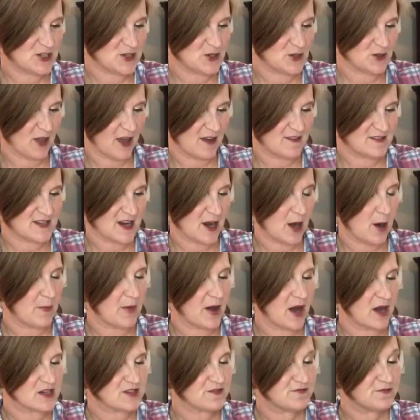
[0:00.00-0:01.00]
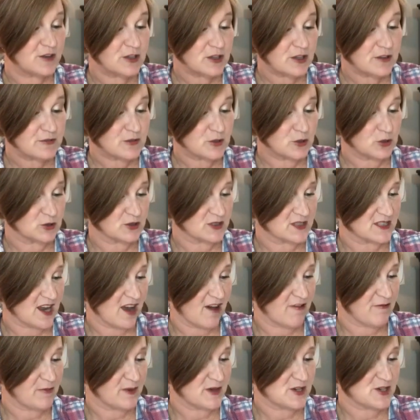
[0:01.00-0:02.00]
is your lifestyle box full of cool
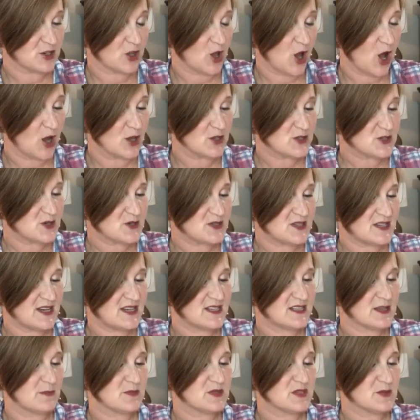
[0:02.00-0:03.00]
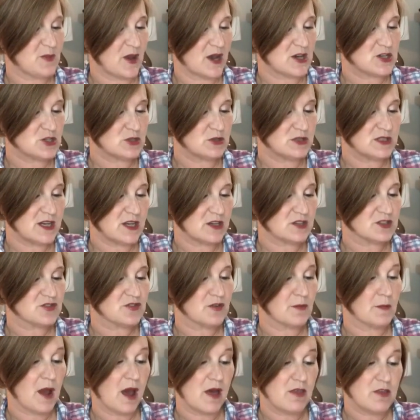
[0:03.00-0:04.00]
stuff, but you'll also see some special deals
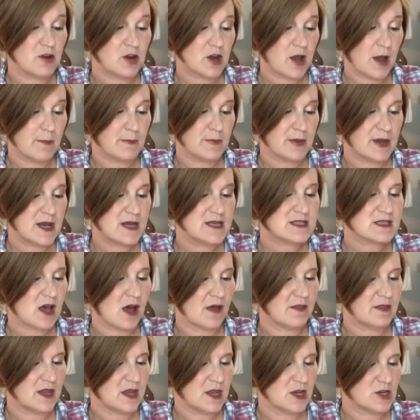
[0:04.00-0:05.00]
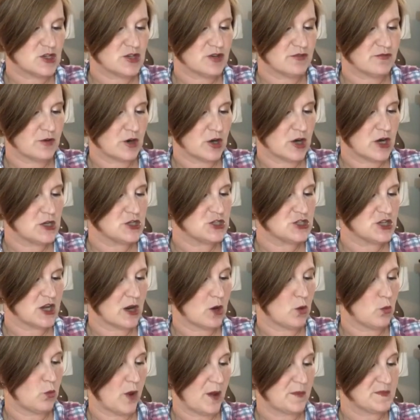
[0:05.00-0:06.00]
from other companies on the Introverted
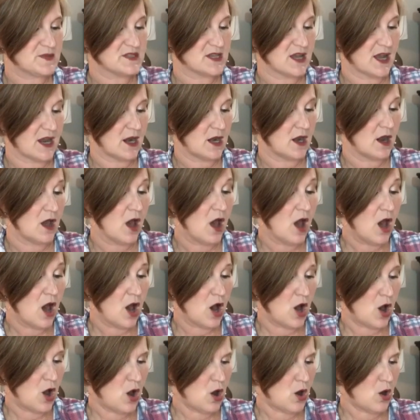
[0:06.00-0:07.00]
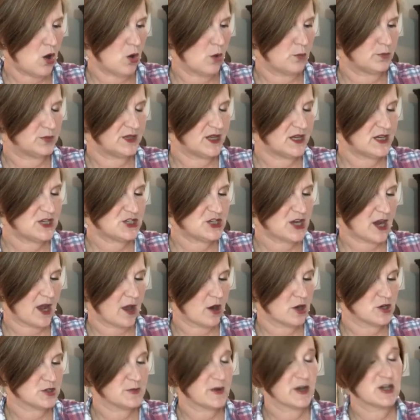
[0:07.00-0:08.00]
Chick website. Oh, please check
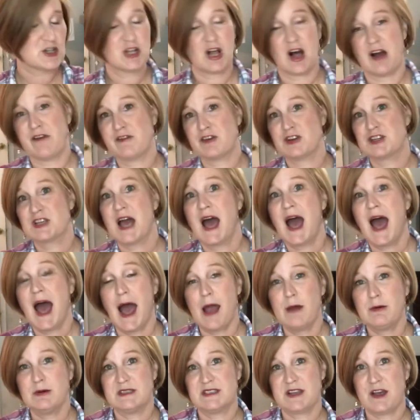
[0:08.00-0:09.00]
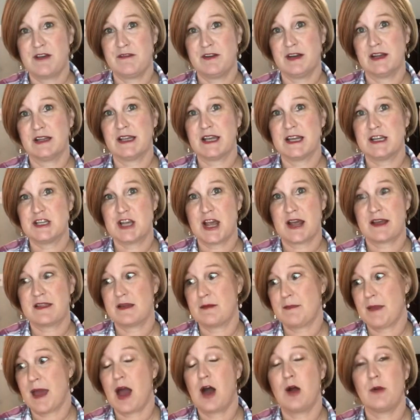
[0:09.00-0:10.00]
out our special offers. I will definitely check
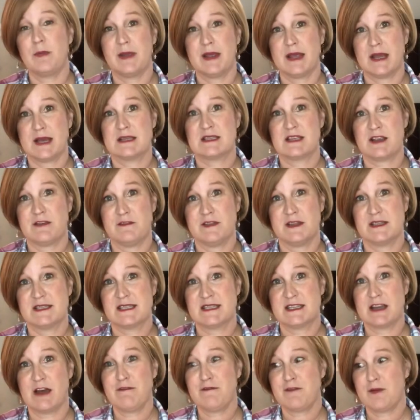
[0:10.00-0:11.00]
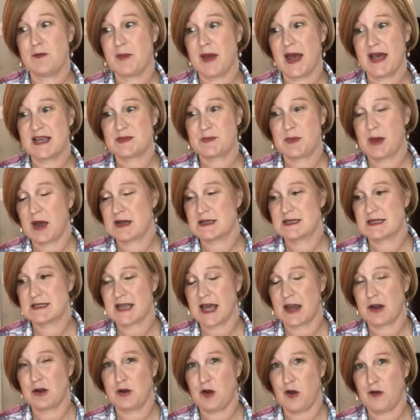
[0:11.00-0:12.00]
them out because if it's stuff from past
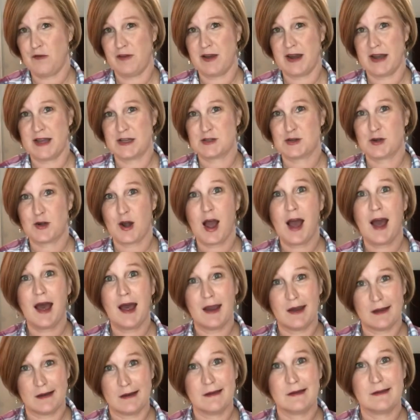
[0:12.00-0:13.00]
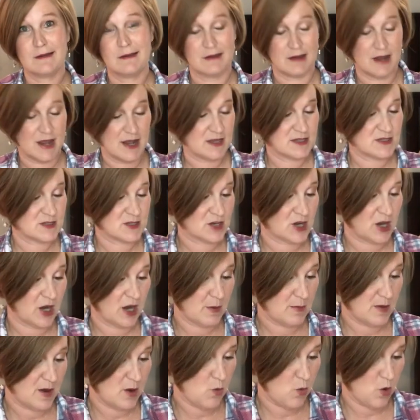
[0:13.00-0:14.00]
boxes, I don't know if it is or not, it's
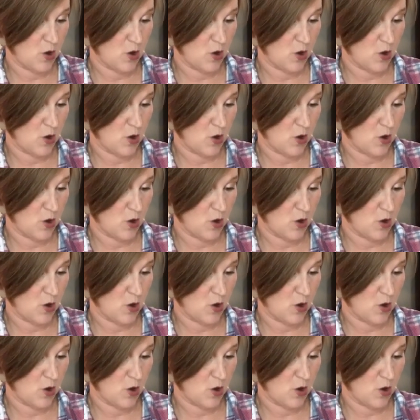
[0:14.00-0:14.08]
gonna be